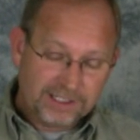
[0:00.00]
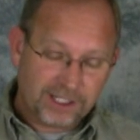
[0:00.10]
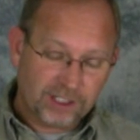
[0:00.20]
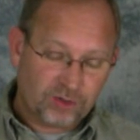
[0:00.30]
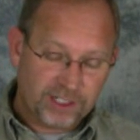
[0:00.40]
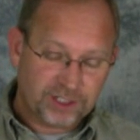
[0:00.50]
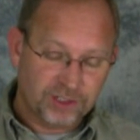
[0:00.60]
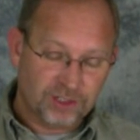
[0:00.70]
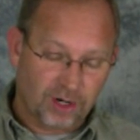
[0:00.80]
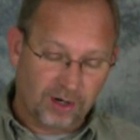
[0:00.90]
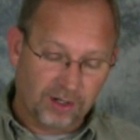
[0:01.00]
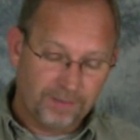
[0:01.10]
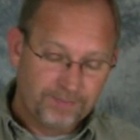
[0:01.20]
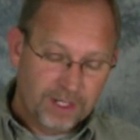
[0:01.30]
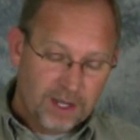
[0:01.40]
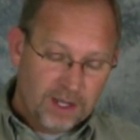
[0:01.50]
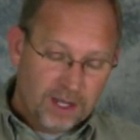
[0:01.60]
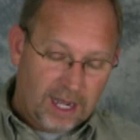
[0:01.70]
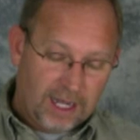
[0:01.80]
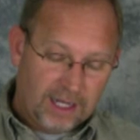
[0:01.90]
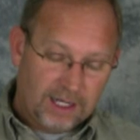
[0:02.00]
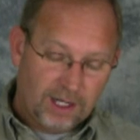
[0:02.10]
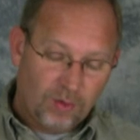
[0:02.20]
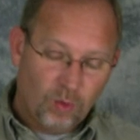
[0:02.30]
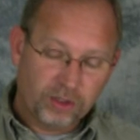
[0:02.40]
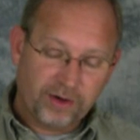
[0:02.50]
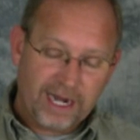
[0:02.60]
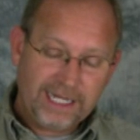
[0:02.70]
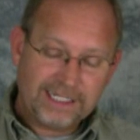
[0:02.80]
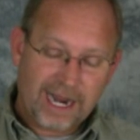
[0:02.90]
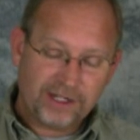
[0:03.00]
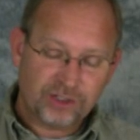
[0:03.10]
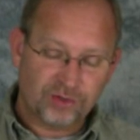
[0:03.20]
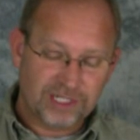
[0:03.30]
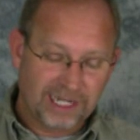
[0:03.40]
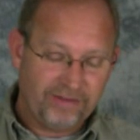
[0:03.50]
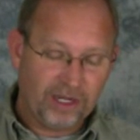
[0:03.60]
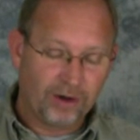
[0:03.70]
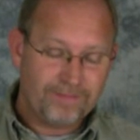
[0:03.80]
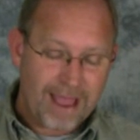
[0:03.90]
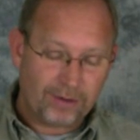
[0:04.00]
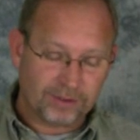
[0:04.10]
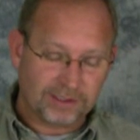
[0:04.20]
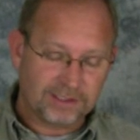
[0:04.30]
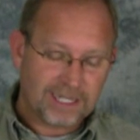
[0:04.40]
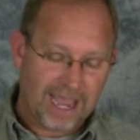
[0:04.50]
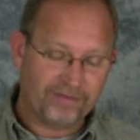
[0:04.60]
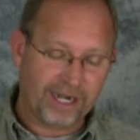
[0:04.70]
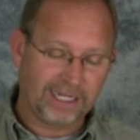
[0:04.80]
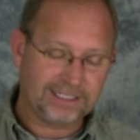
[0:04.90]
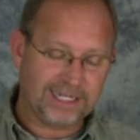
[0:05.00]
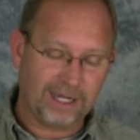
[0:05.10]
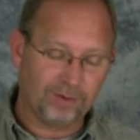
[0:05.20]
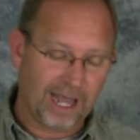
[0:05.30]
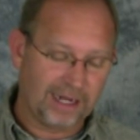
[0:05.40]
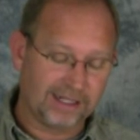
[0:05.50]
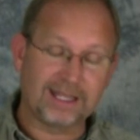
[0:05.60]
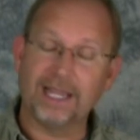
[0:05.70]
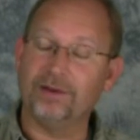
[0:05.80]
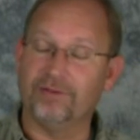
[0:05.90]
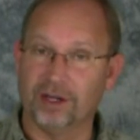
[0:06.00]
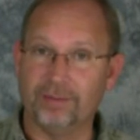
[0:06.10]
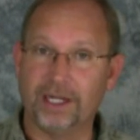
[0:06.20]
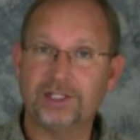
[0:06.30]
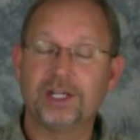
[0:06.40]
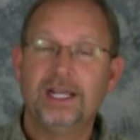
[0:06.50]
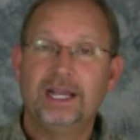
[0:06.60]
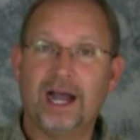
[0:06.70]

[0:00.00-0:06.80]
His other questions are, were there any dinosaurs living on mountains? Have a nice day. Well, Alan, thank you very much.